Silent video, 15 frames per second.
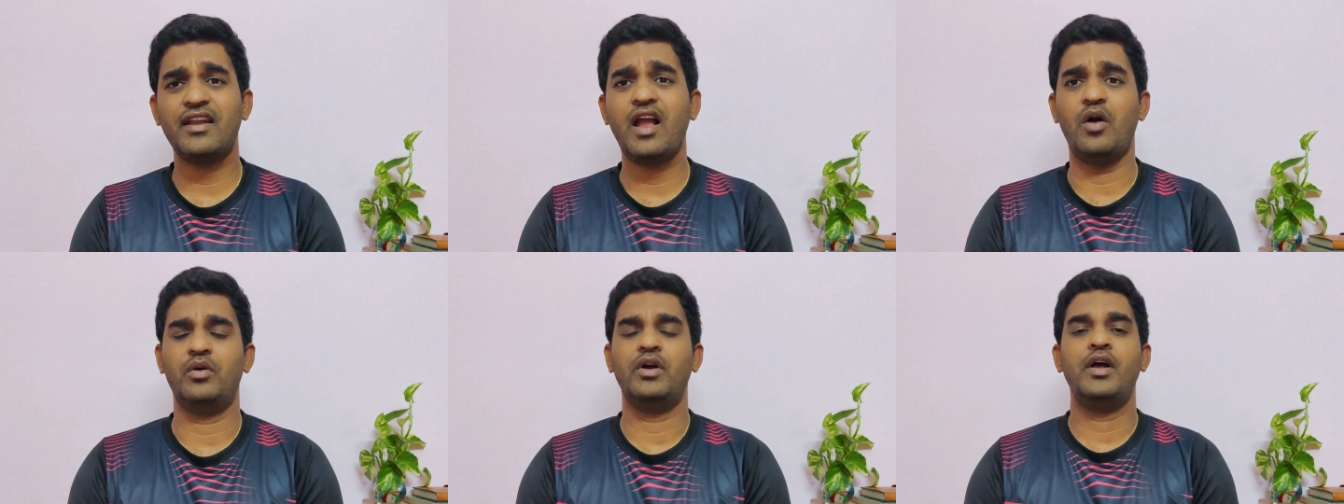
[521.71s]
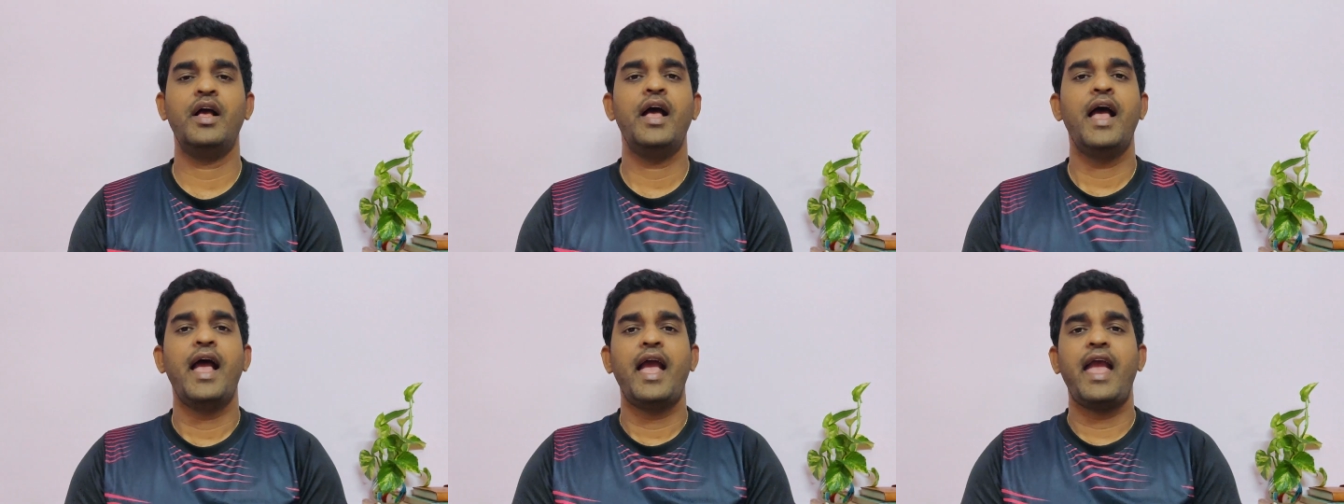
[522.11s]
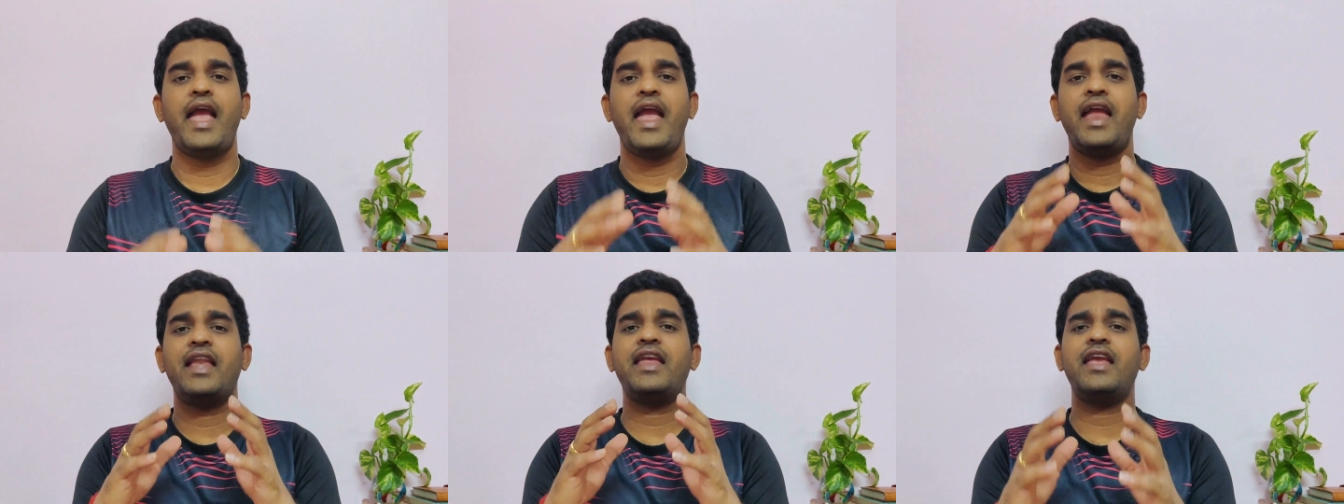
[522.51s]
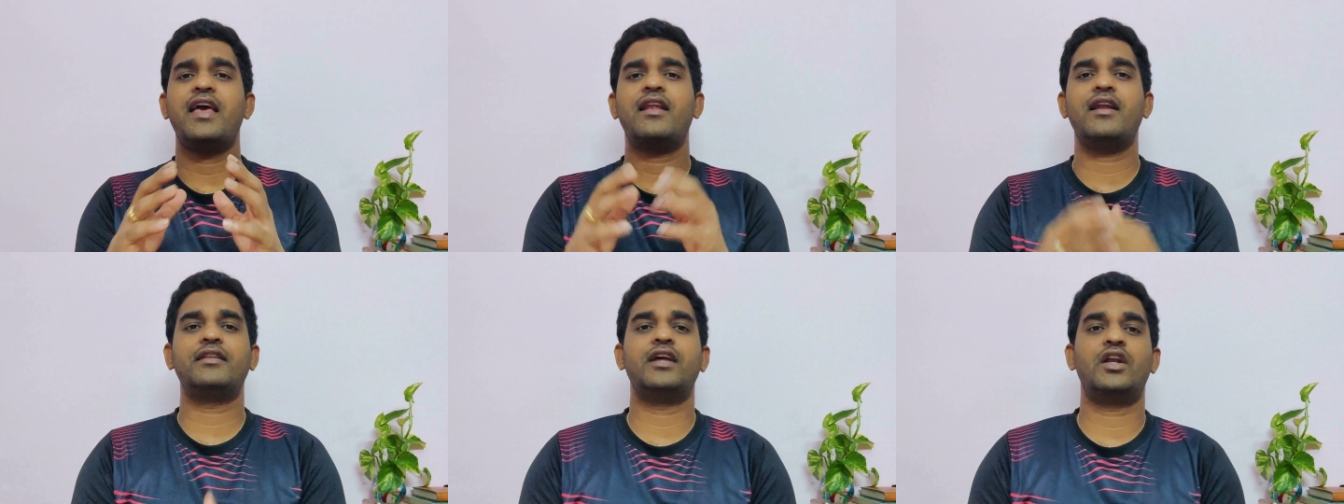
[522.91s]
Now
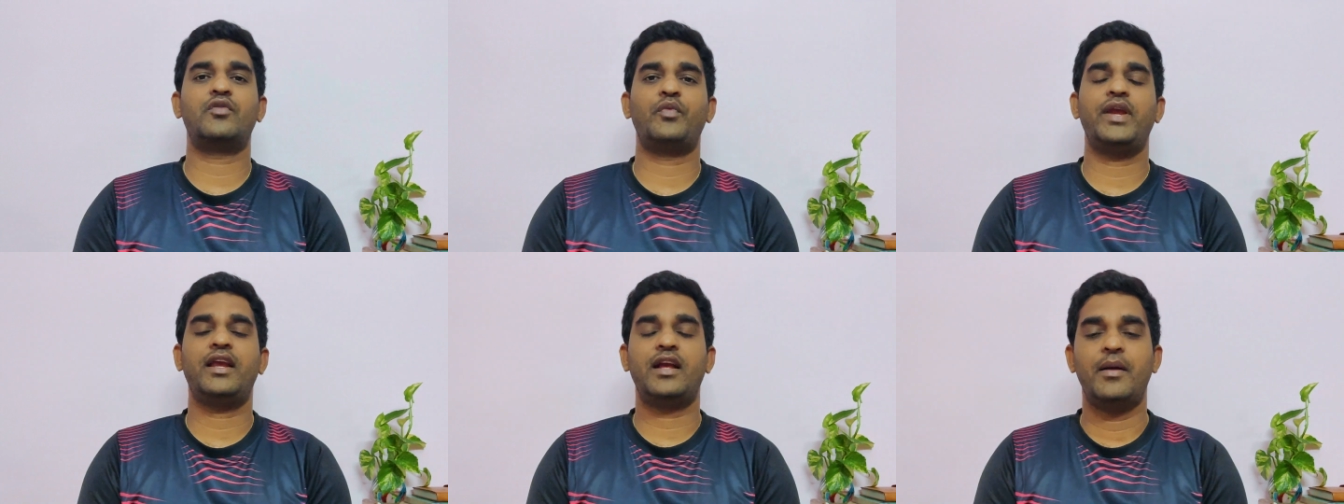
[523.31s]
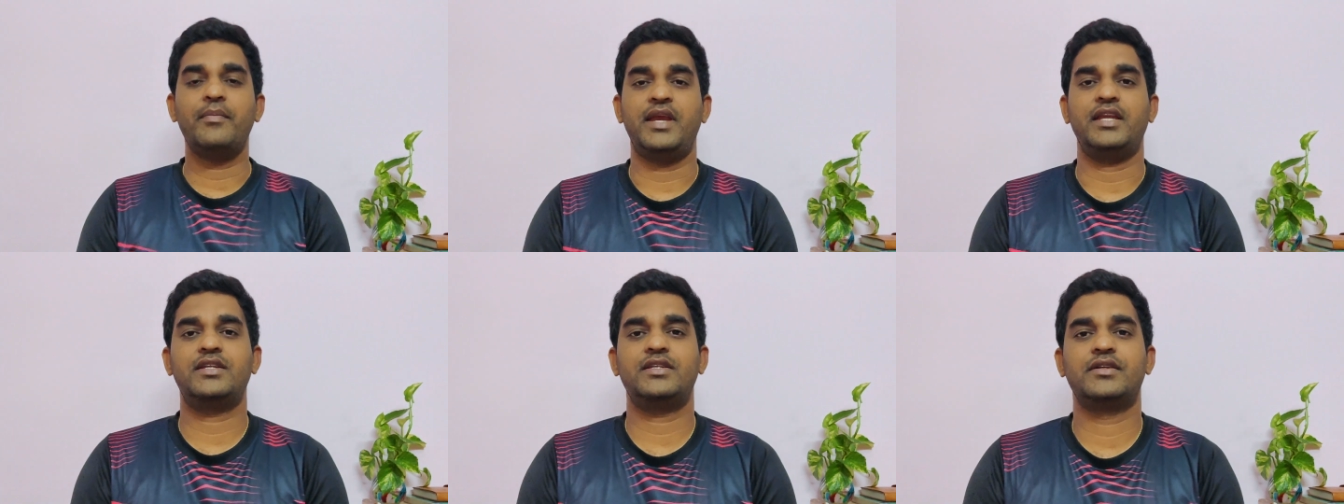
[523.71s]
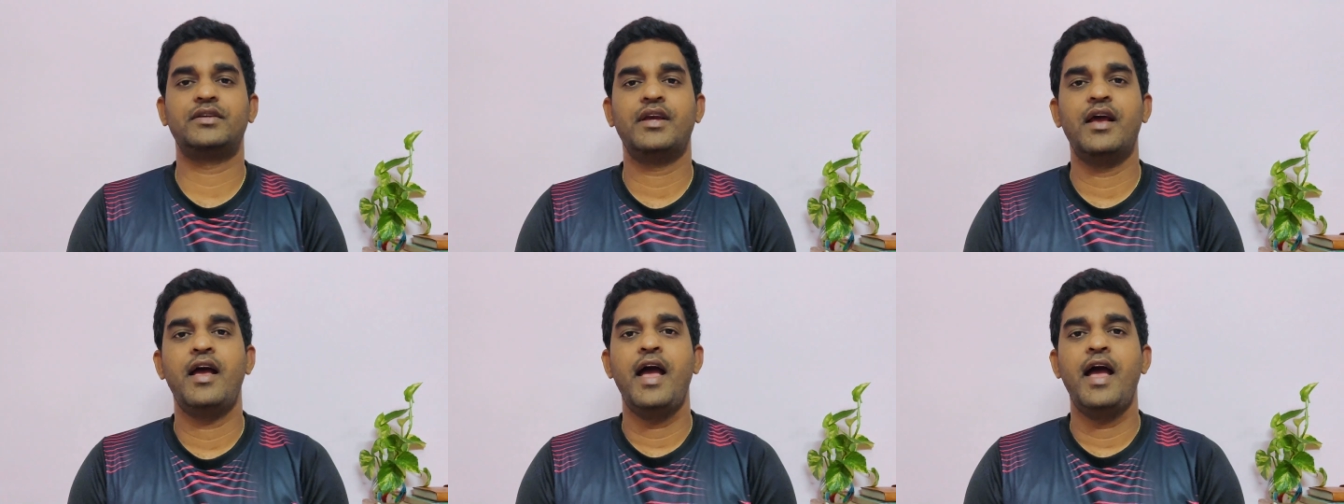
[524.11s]
any error that we commit,